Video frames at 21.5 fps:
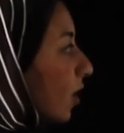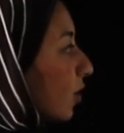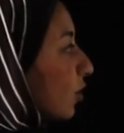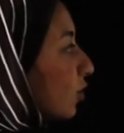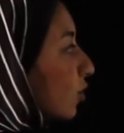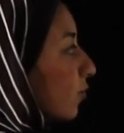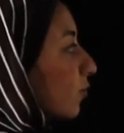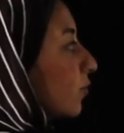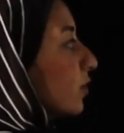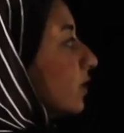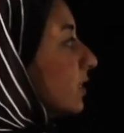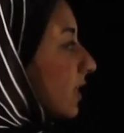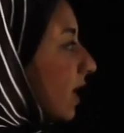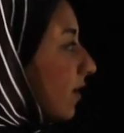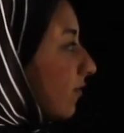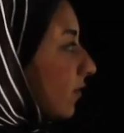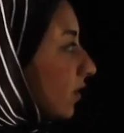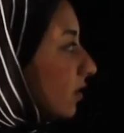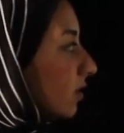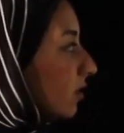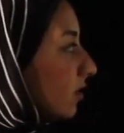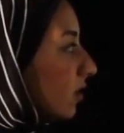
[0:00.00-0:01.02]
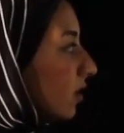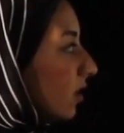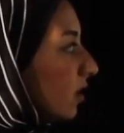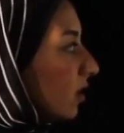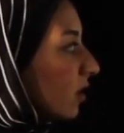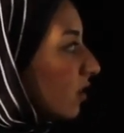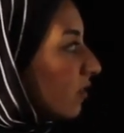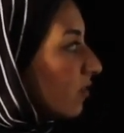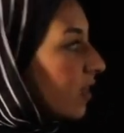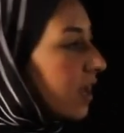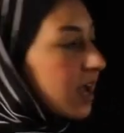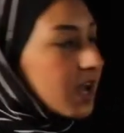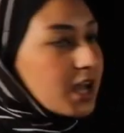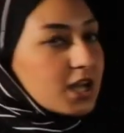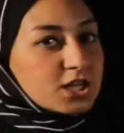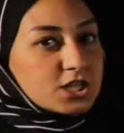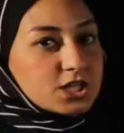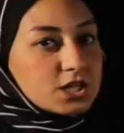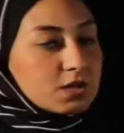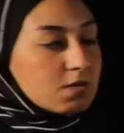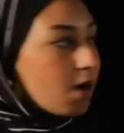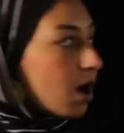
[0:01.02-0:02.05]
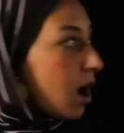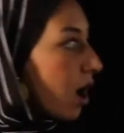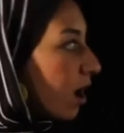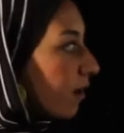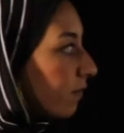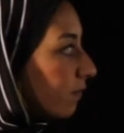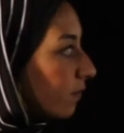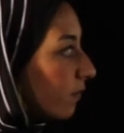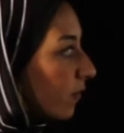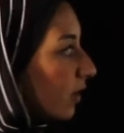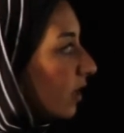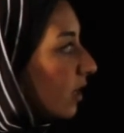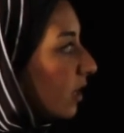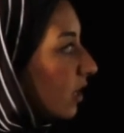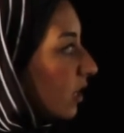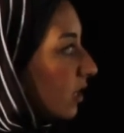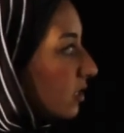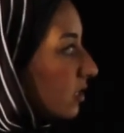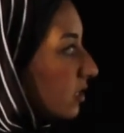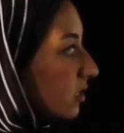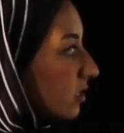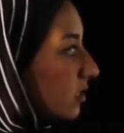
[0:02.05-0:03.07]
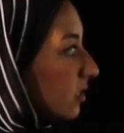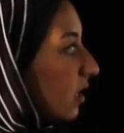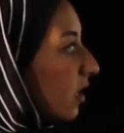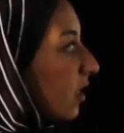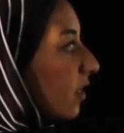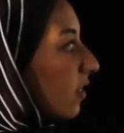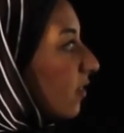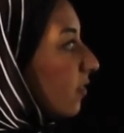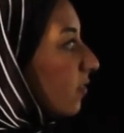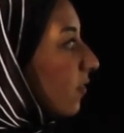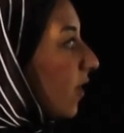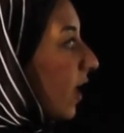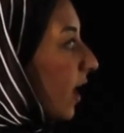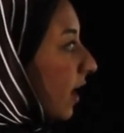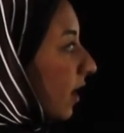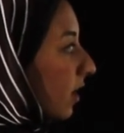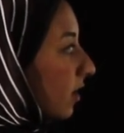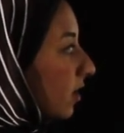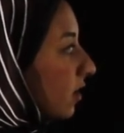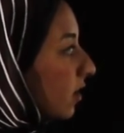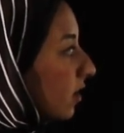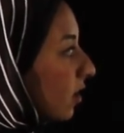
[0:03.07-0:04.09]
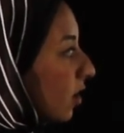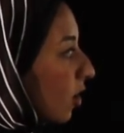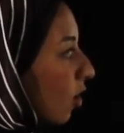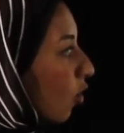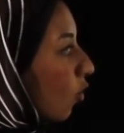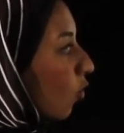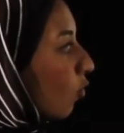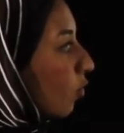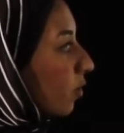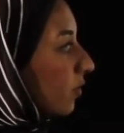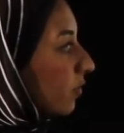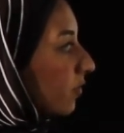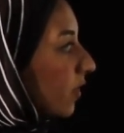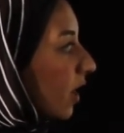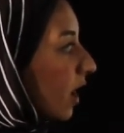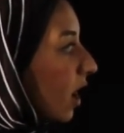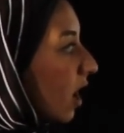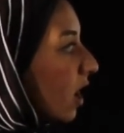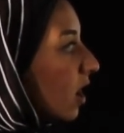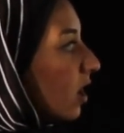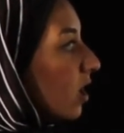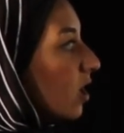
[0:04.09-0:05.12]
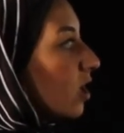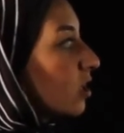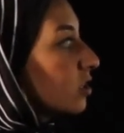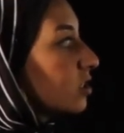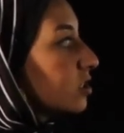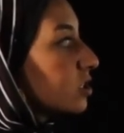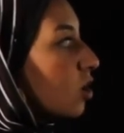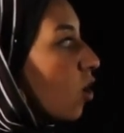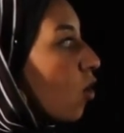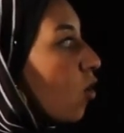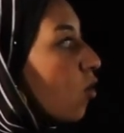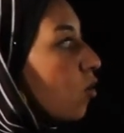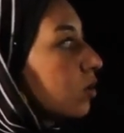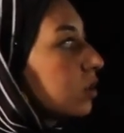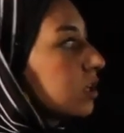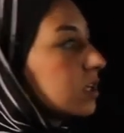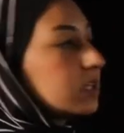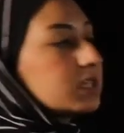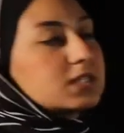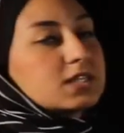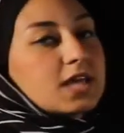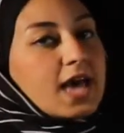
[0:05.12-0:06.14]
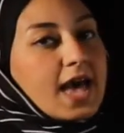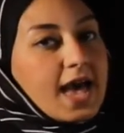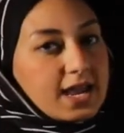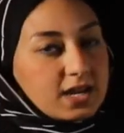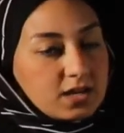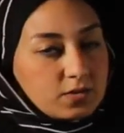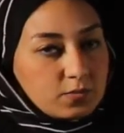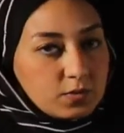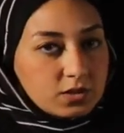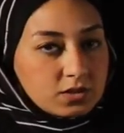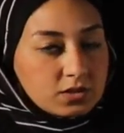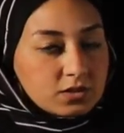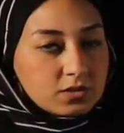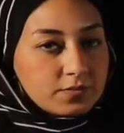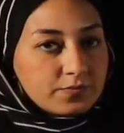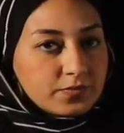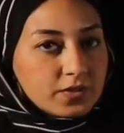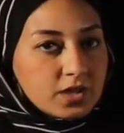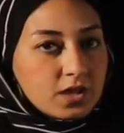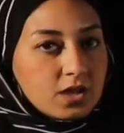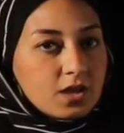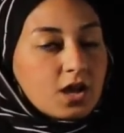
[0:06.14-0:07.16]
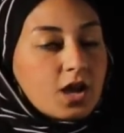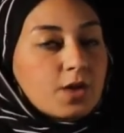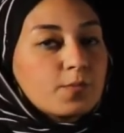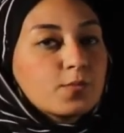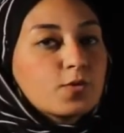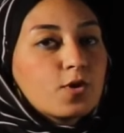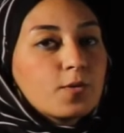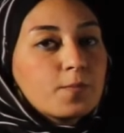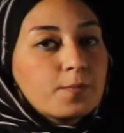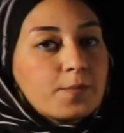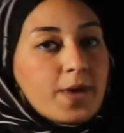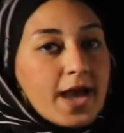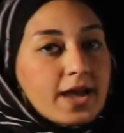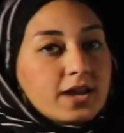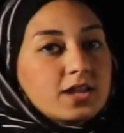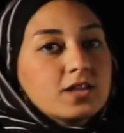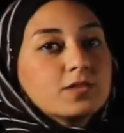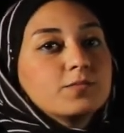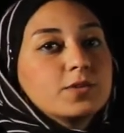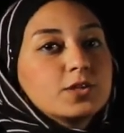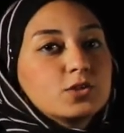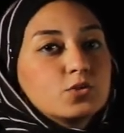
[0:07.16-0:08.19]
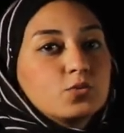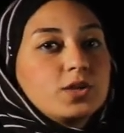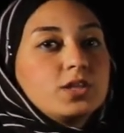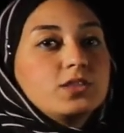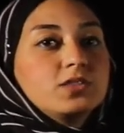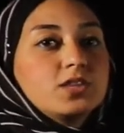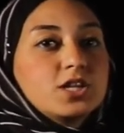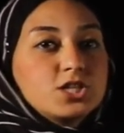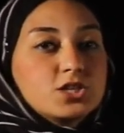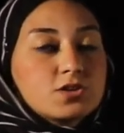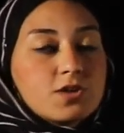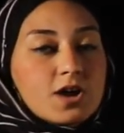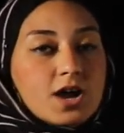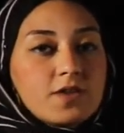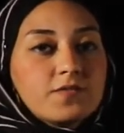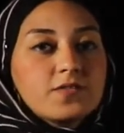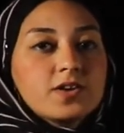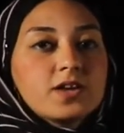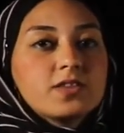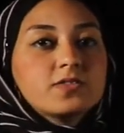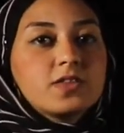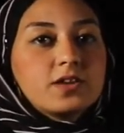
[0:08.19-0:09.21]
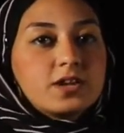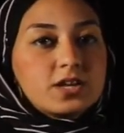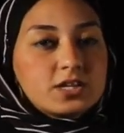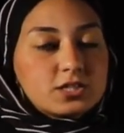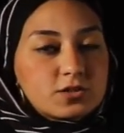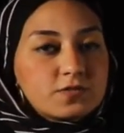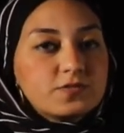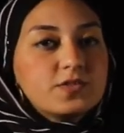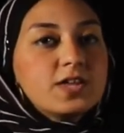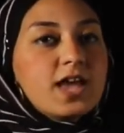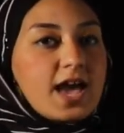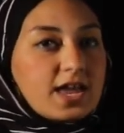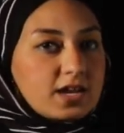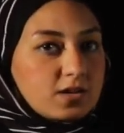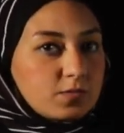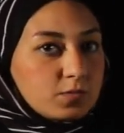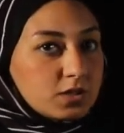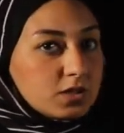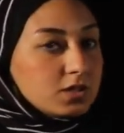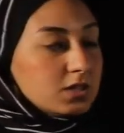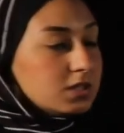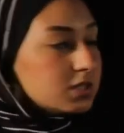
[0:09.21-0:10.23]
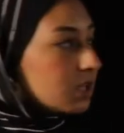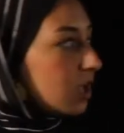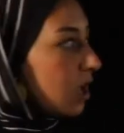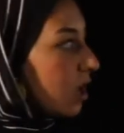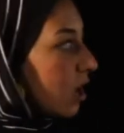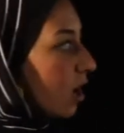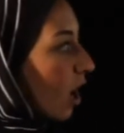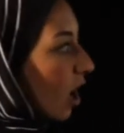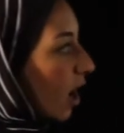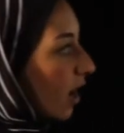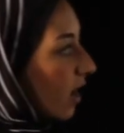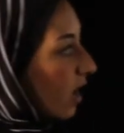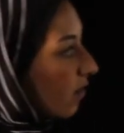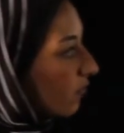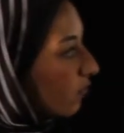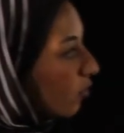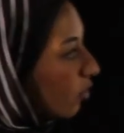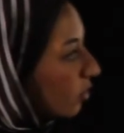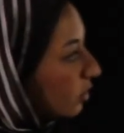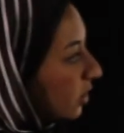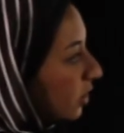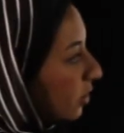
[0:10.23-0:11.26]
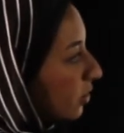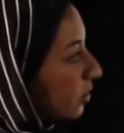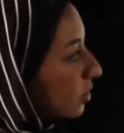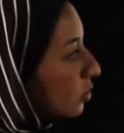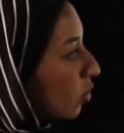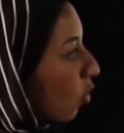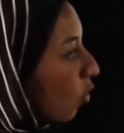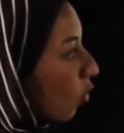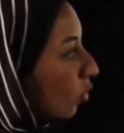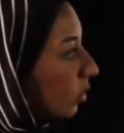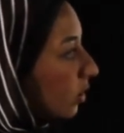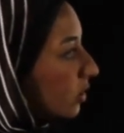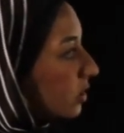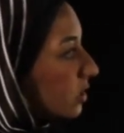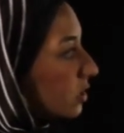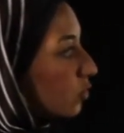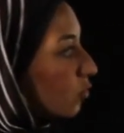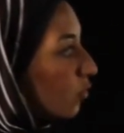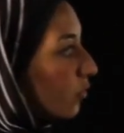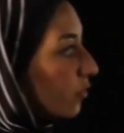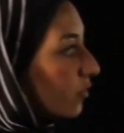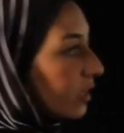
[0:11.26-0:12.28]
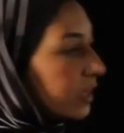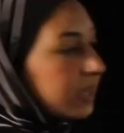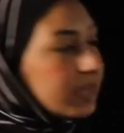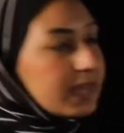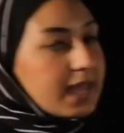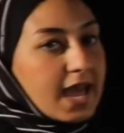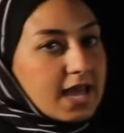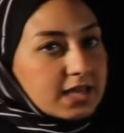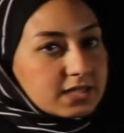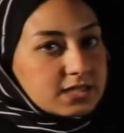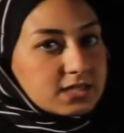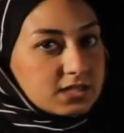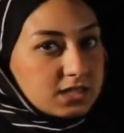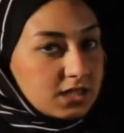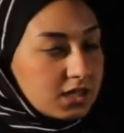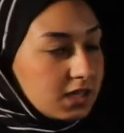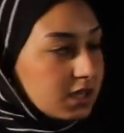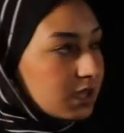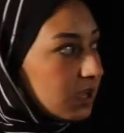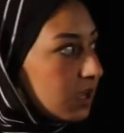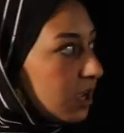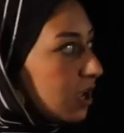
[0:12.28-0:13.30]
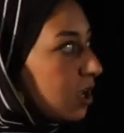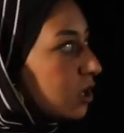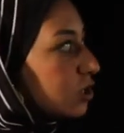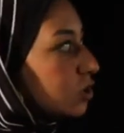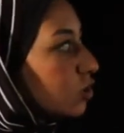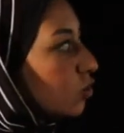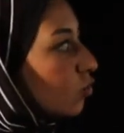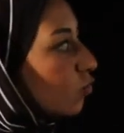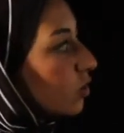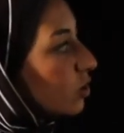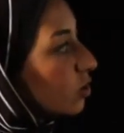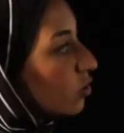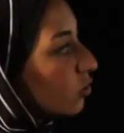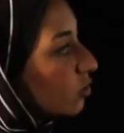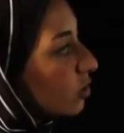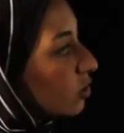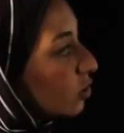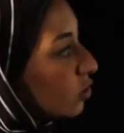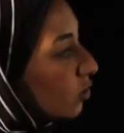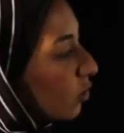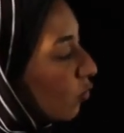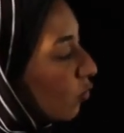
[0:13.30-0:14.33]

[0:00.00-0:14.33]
Number seven, the giraffe is than or the tallest animal. I'm comparing between the giraffe and the rest of the animals. I have got here tallest with E-S-T, so we should